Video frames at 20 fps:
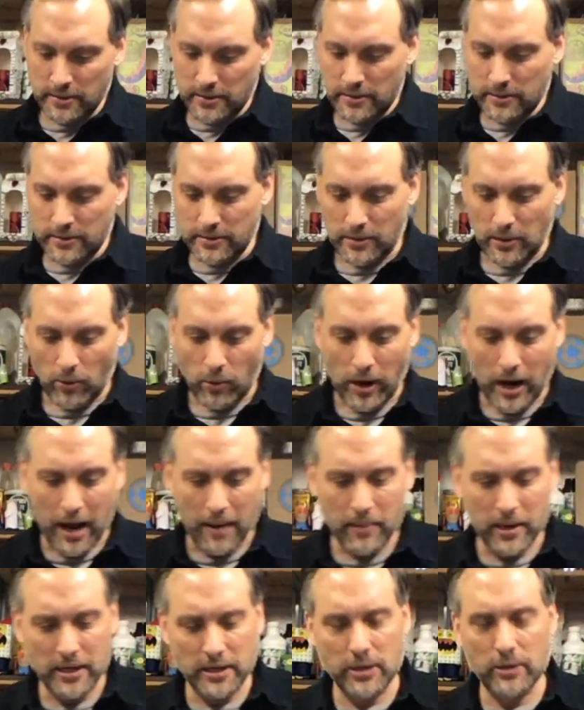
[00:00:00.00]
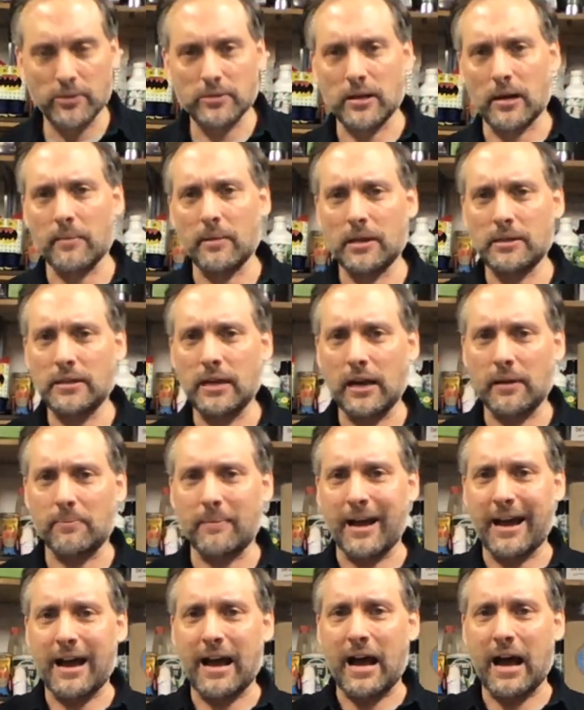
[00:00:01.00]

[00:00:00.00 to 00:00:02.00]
So what I'm going to do is I'm going to take my